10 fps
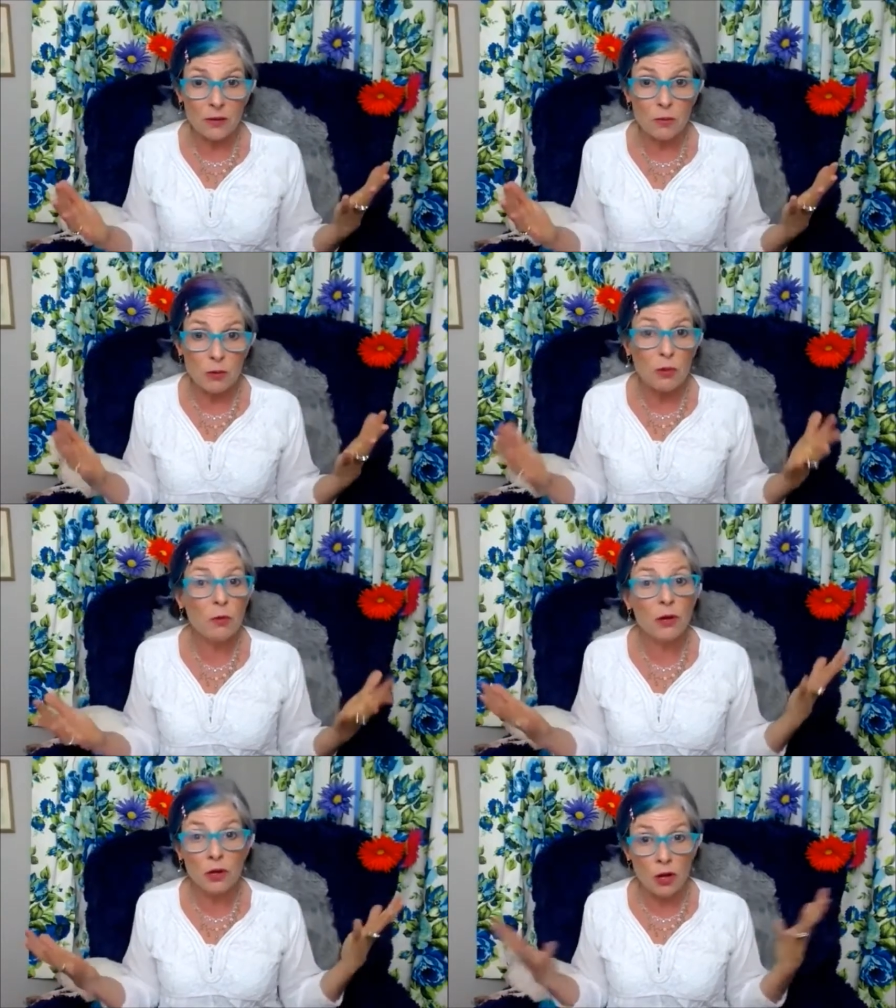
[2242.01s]
When we
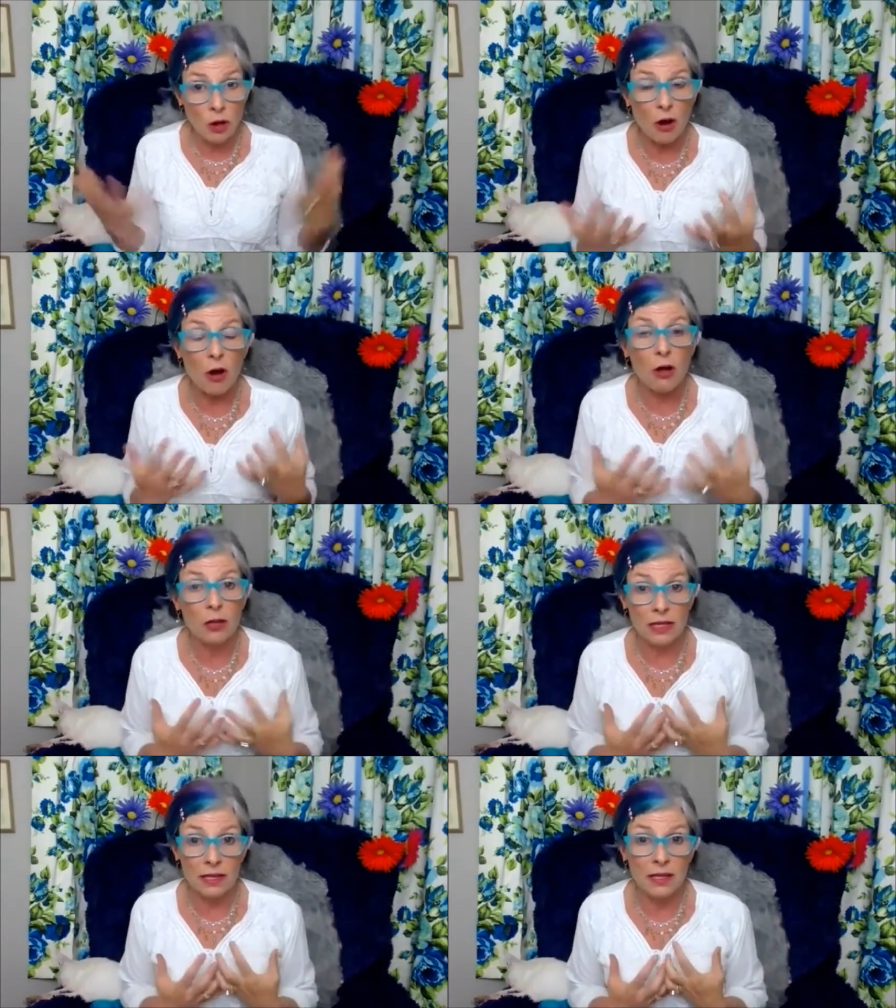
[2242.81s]
want to
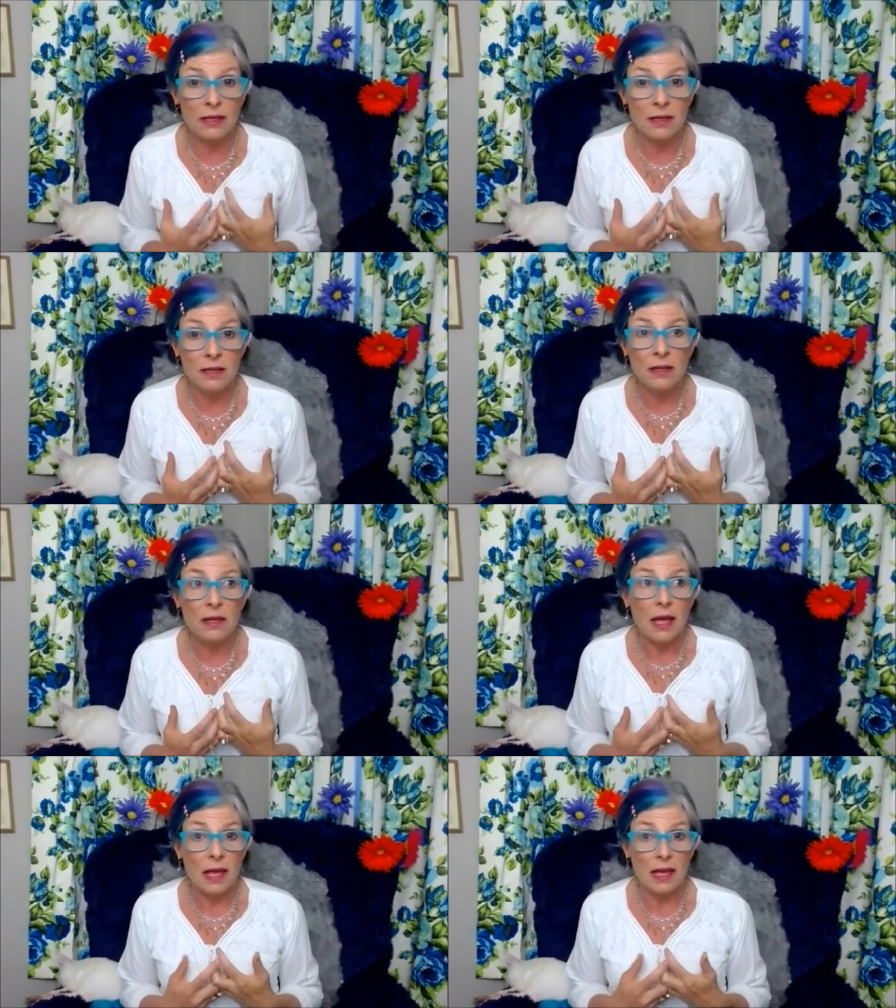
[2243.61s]
call in
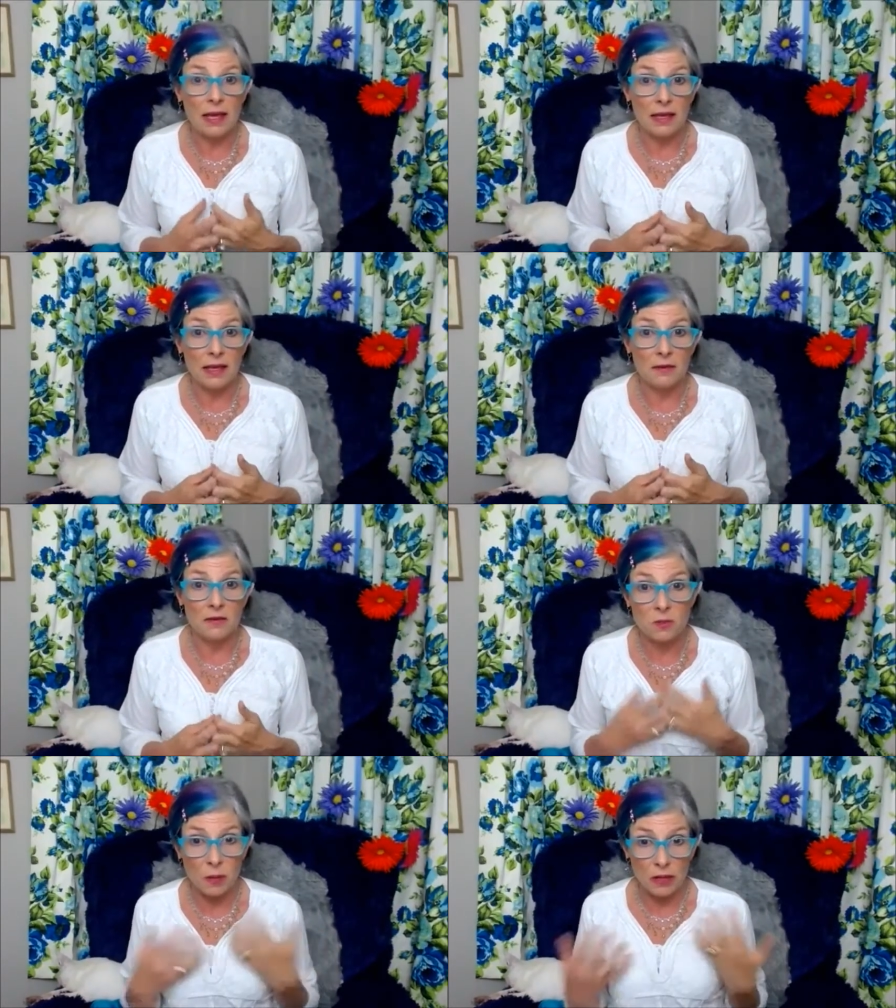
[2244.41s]
a
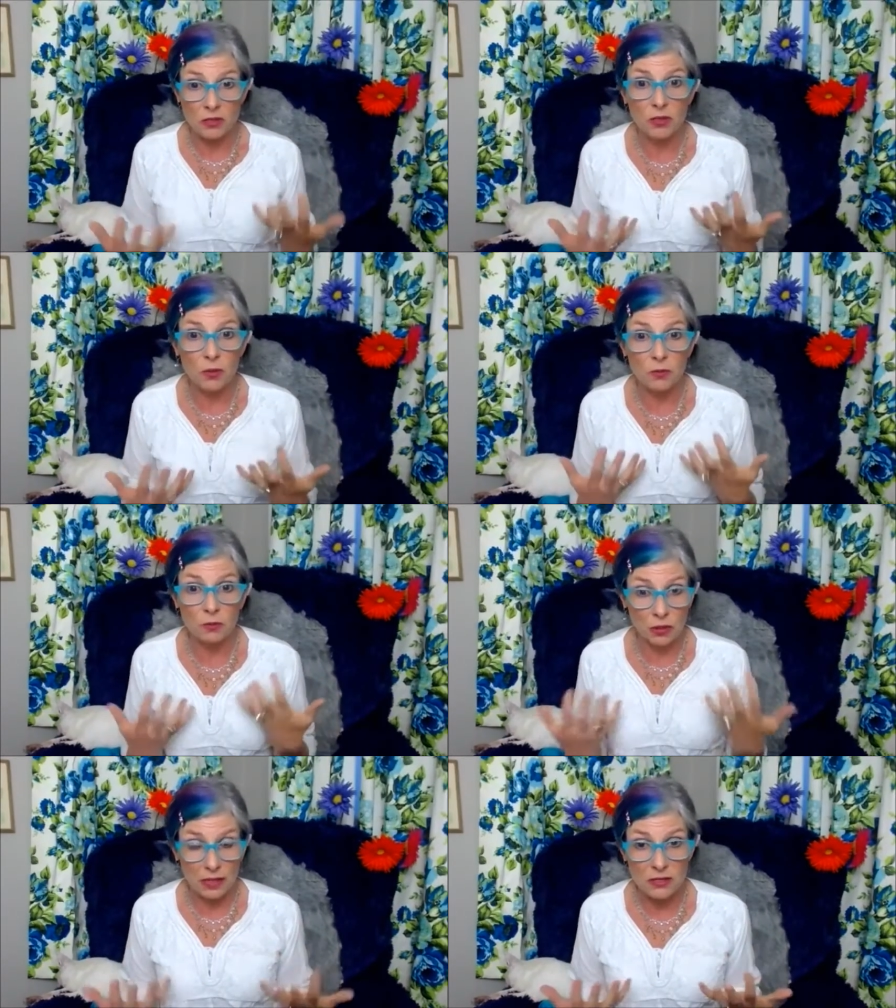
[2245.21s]
special
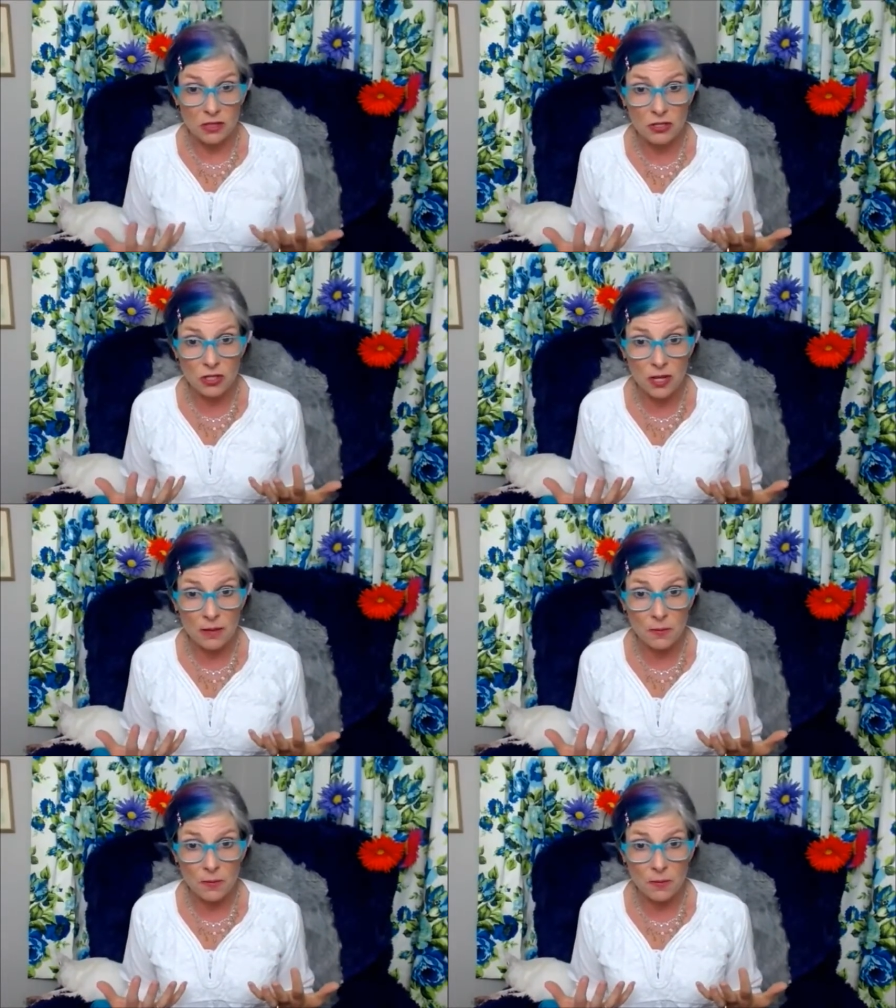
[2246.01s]
relationship,